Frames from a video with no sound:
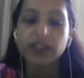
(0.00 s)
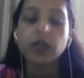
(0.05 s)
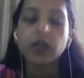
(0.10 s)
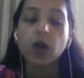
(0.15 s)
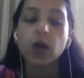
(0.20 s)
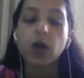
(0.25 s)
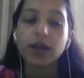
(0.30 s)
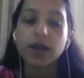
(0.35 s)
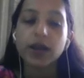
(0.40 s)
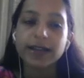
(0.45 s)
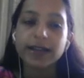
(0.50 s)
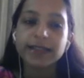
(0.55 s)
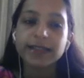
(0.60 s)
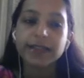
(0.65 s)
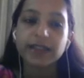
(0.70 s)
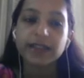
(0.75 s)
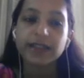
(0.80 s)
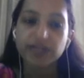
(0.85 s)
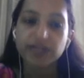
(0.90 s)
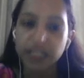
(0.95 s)
all his
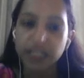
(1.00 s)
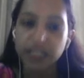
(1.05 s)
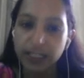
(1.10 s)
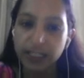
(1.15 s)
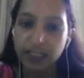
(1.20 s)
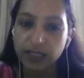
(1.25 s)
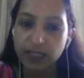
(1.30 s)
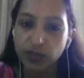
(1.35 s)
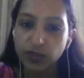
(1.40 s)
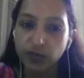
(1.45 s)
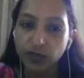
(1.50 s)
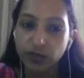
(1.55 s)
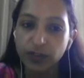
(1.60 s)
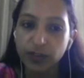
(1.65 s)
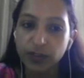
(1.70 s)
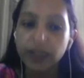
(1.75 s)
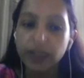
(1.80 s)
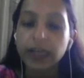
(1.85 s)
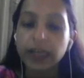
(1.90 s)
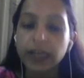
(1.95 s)
safety needs fulfilled,
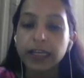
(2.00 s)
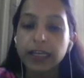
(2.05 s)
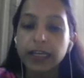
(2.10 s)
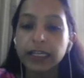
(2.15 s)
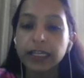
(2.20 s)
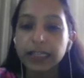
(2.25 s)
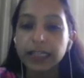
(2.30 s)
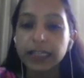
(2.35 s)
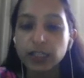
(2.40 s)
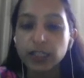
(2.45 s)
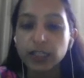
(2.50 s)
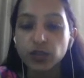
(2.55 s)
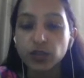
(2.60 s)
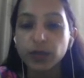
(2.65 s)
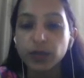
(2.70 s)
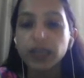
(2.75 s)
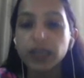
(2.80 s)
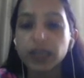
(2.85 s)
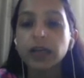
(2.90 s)
he need to be